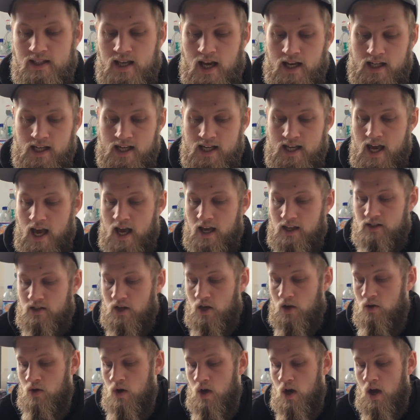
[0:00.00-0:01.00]
Exactly, yeah.
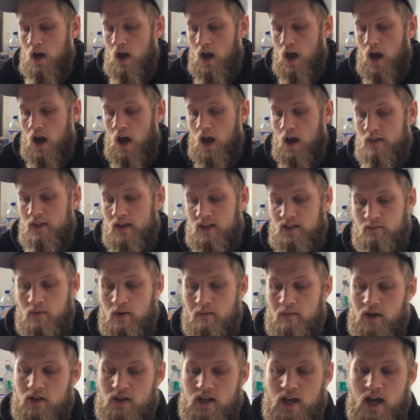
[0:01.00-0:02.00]
So uh, that's a
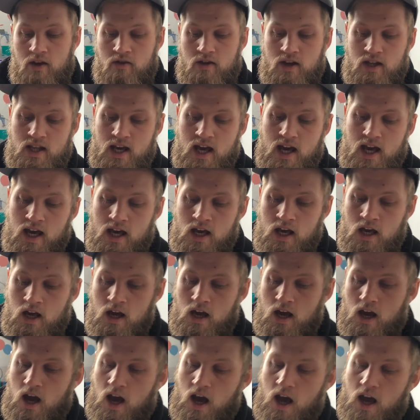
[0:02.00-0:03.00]
bit about the area there.
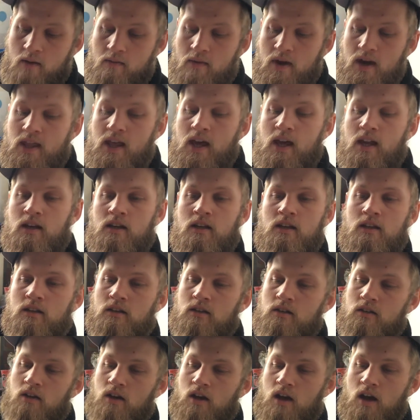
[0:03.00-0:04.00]
Um, and
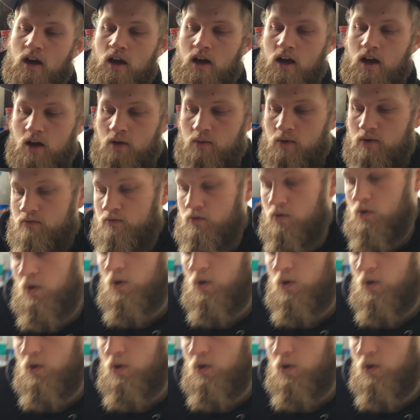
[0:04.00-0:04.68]
then uh, we've